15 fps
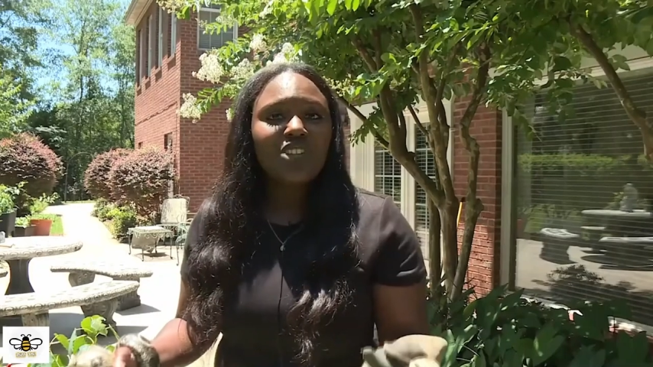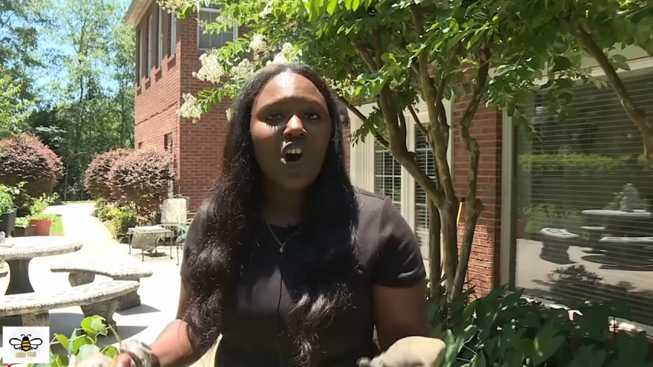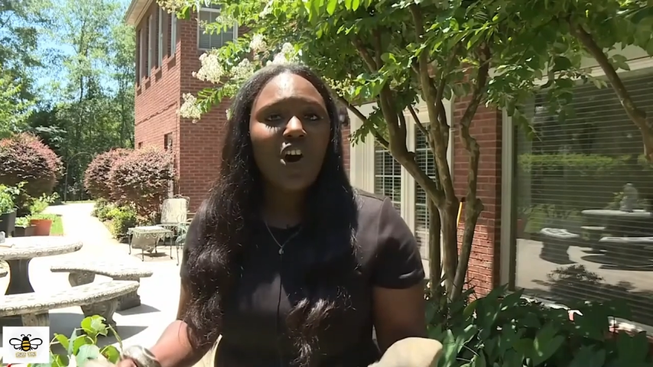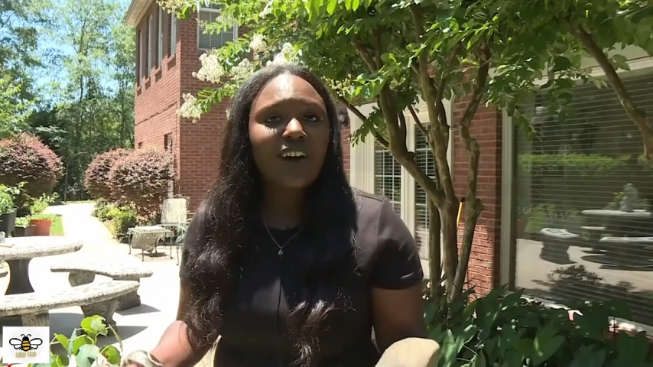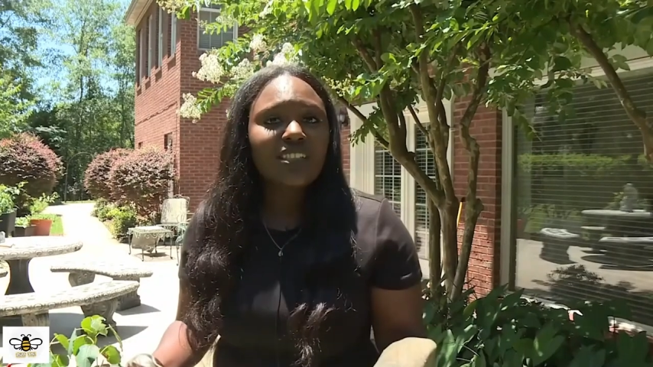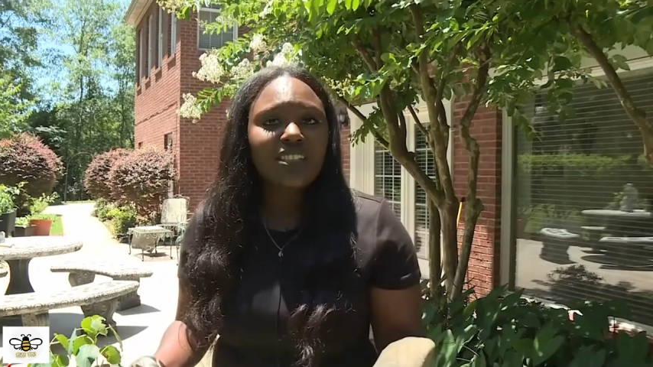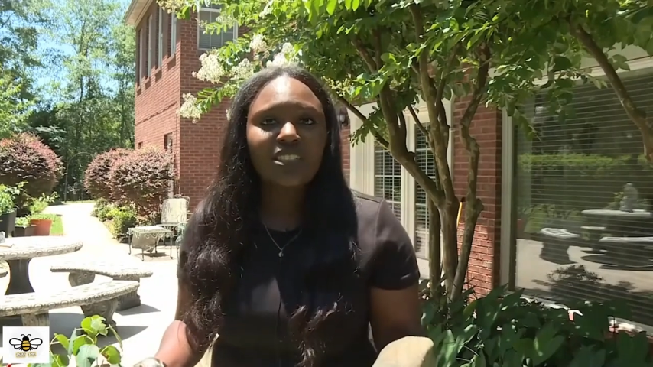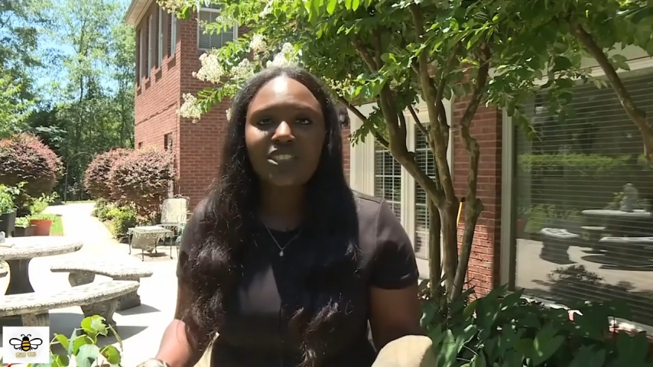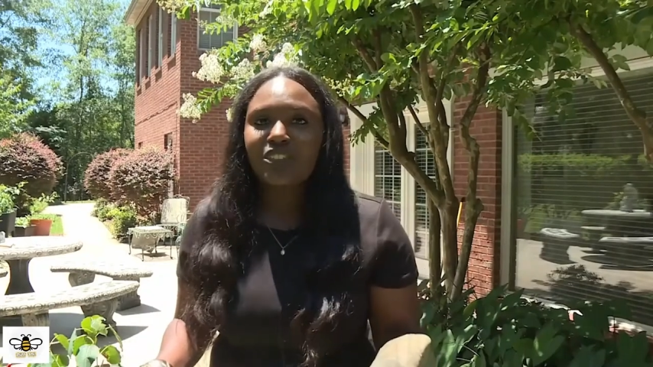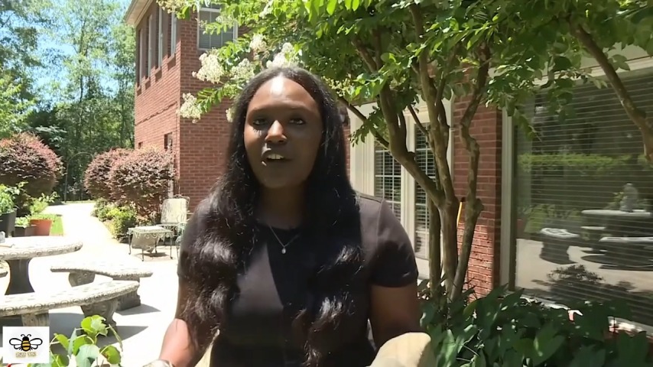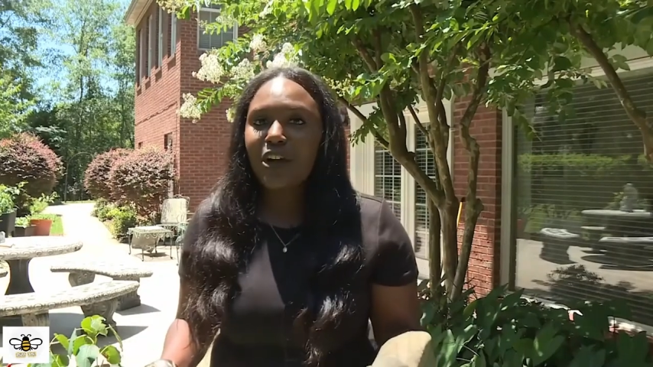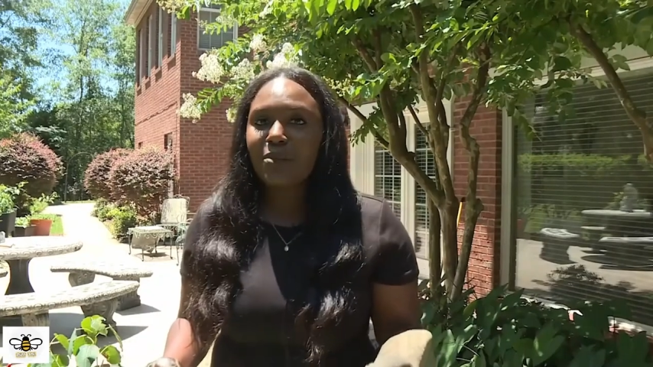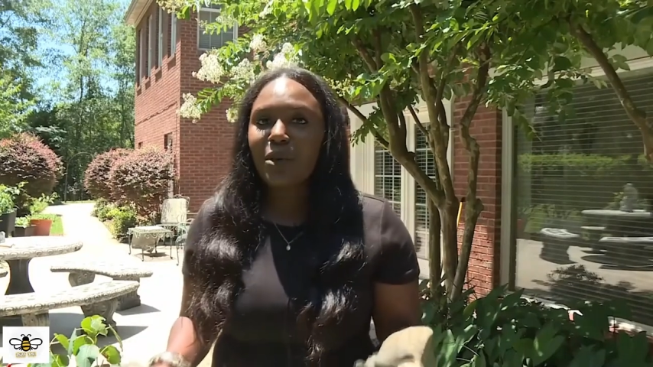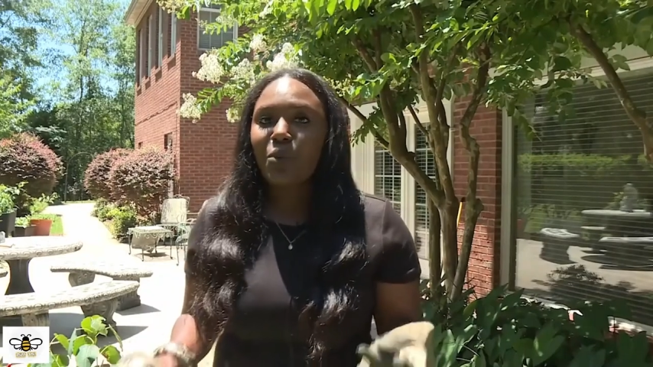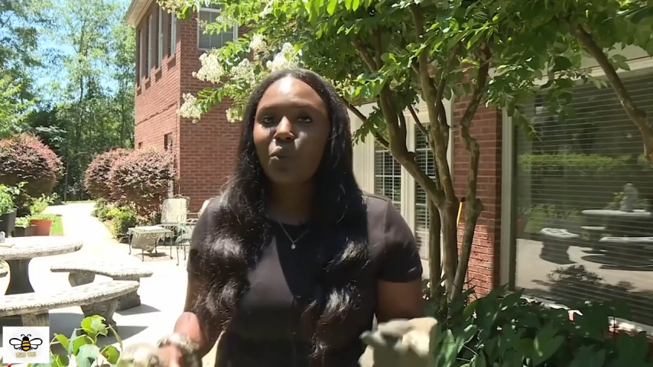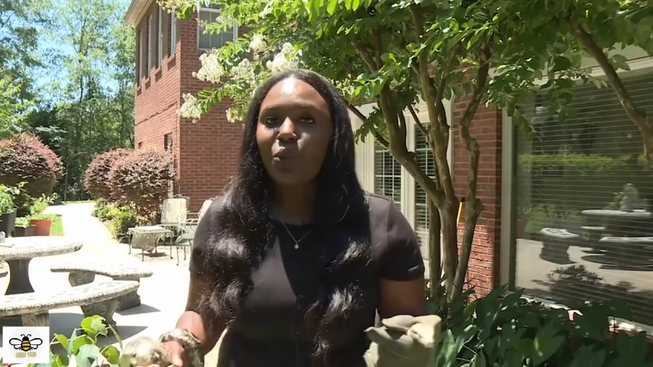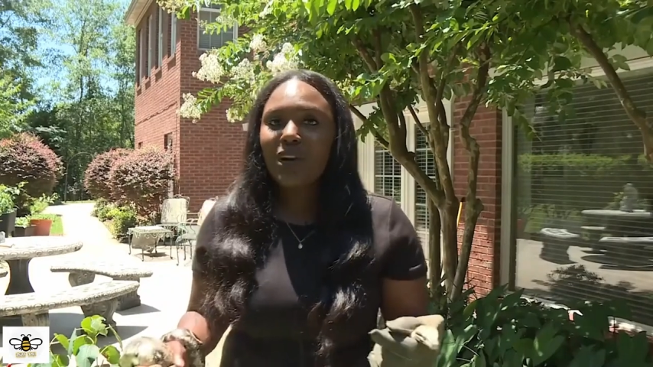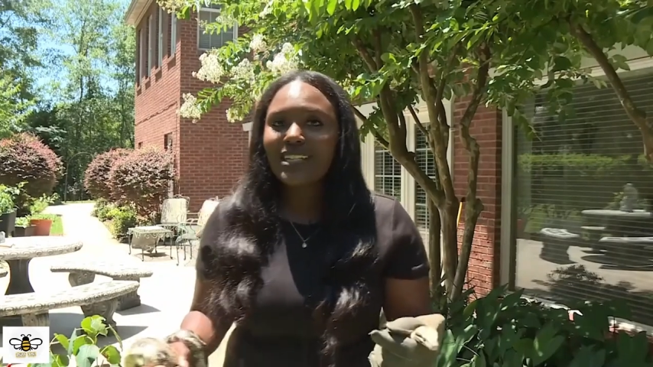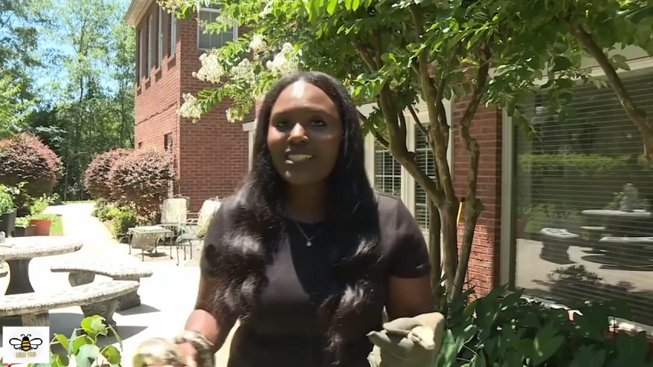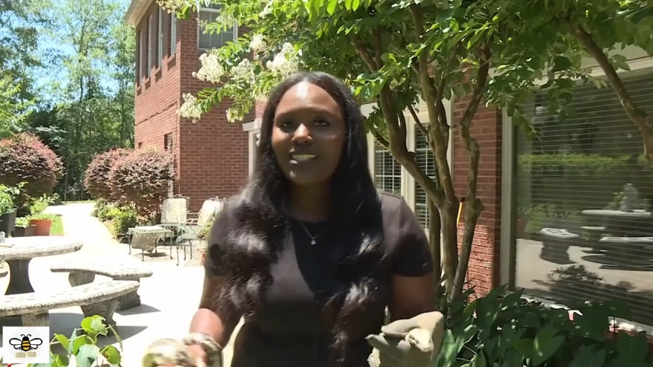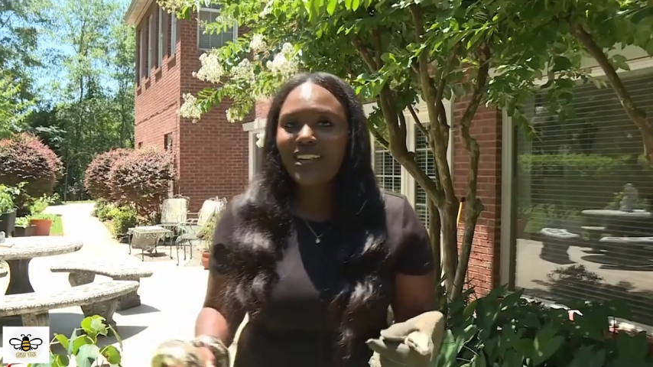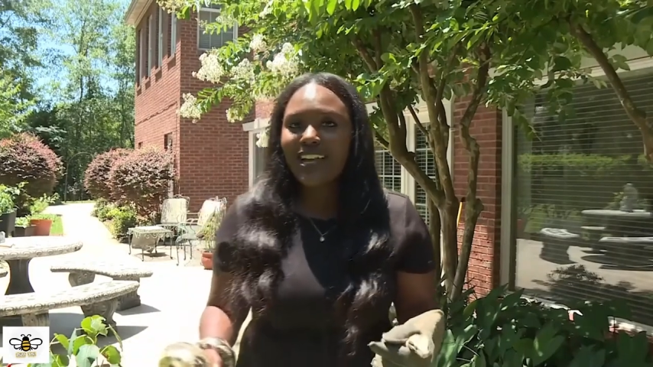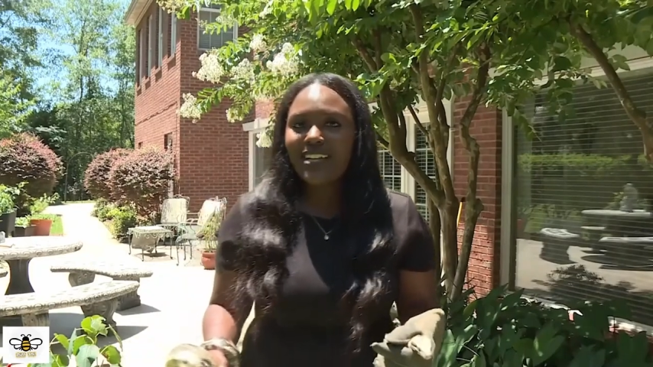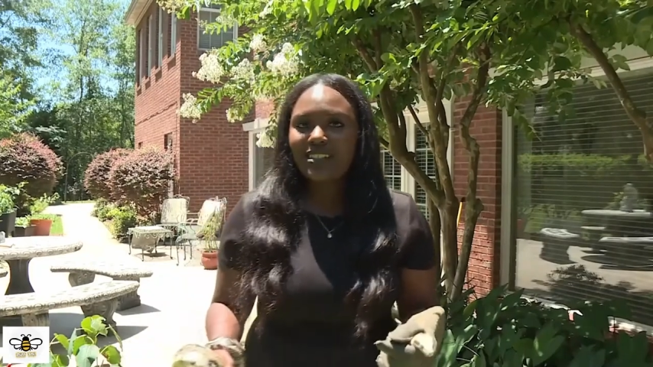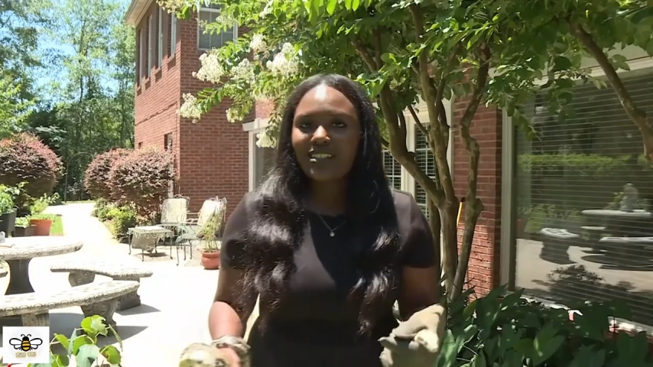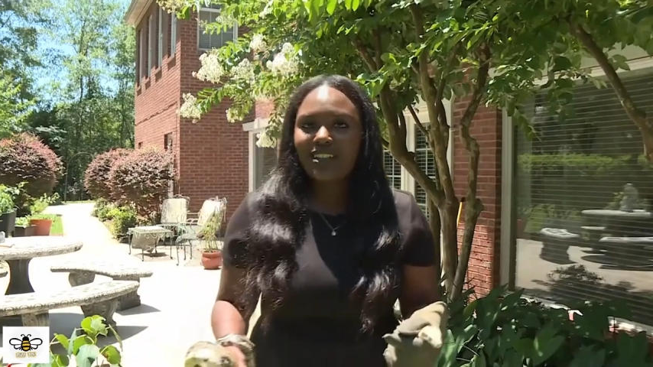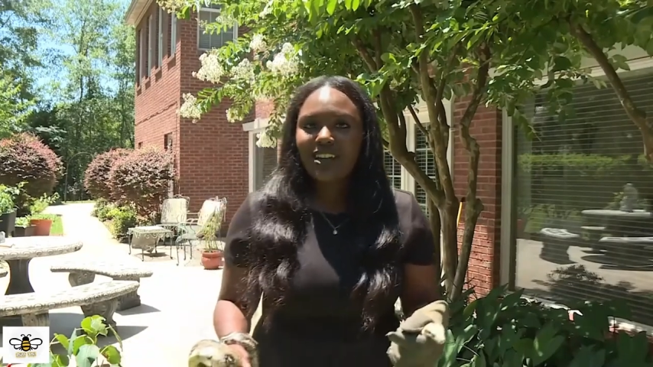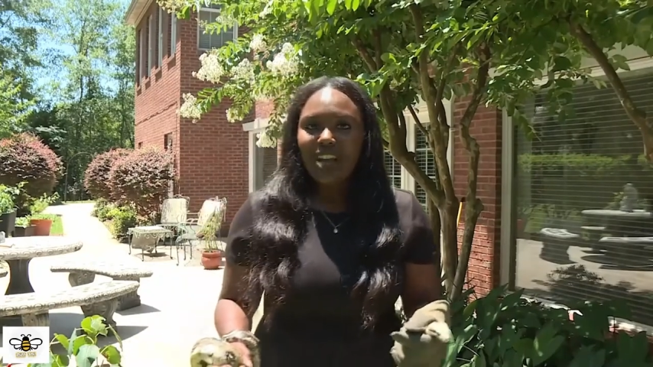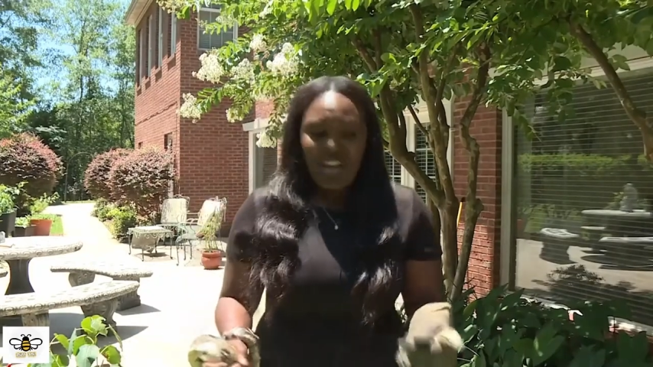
it's hard to determine which snakes.